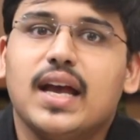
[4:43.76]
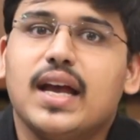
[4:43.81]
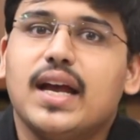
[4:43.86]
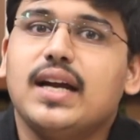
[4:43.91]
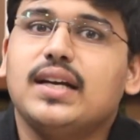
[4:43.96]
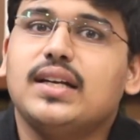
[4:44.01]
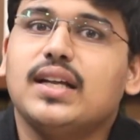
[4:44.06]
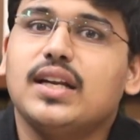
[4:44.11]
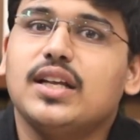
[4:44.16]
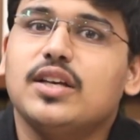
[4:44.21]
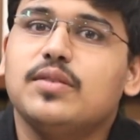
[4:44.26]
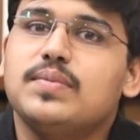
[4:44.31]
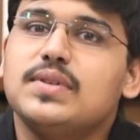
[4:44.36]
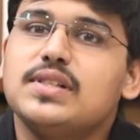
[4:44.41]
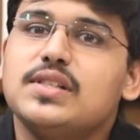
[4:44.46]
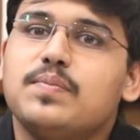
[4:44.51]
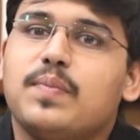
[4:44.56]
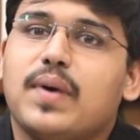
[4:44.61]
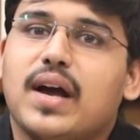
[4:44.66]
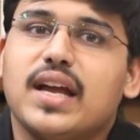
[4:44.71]
It
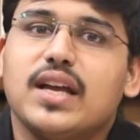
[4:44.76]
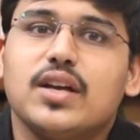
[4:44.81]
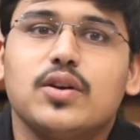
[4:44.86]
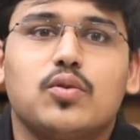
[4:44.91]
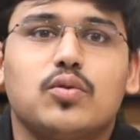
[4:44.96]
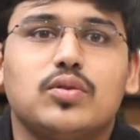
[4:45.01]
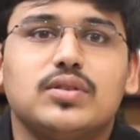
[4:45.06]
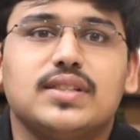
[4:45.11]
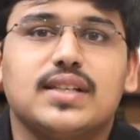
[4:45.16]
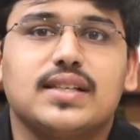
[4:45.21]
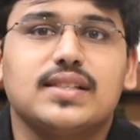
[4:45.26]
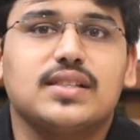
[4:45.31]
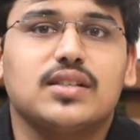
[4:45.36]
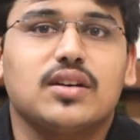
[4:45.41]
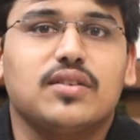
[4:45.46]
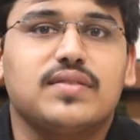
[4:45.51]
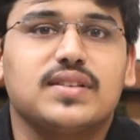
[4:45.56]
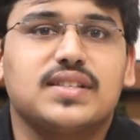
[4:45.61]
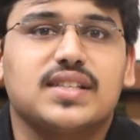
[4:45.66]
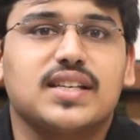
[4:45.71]
enables buying goods and
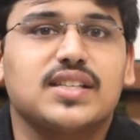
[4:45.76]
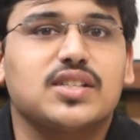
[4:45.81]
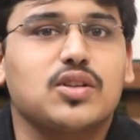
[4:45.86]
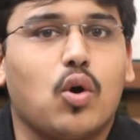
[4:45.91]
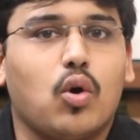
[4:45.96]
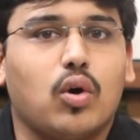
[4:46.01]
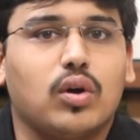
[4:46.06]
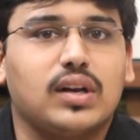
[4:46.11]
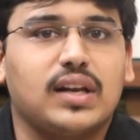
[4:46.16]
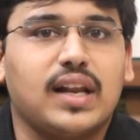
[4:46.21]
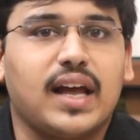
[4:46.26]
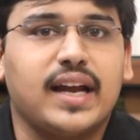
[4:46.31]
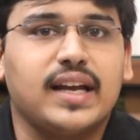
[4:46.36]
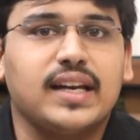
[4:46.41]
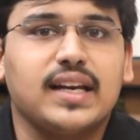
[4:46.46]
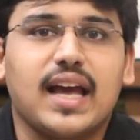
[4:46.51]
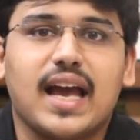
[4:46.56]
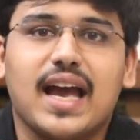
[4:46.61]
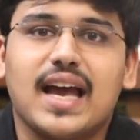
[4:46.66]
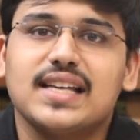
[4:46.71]
services
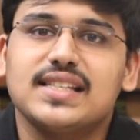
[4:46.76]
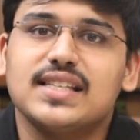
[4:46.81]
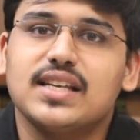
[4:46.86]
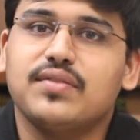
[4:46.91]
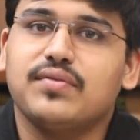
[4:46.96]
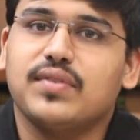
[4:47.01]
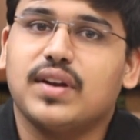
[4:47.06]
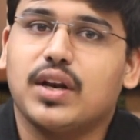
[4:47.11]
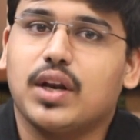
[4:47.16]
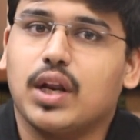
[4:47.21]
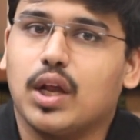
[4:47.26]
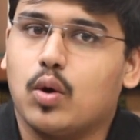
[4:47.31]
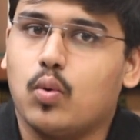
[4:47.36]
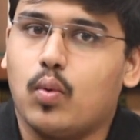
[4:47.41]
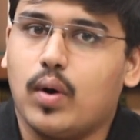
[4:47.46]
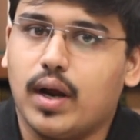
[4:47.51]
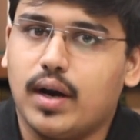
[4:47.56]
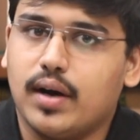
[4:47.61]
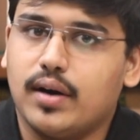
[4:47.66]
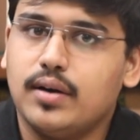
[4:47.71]
online as and when
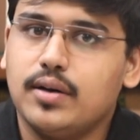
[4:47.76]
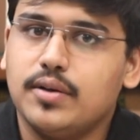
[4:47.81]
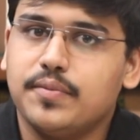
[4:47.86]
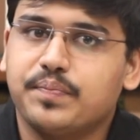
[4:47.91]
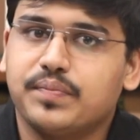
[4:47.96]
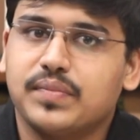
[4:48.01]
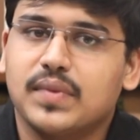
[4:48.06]
required.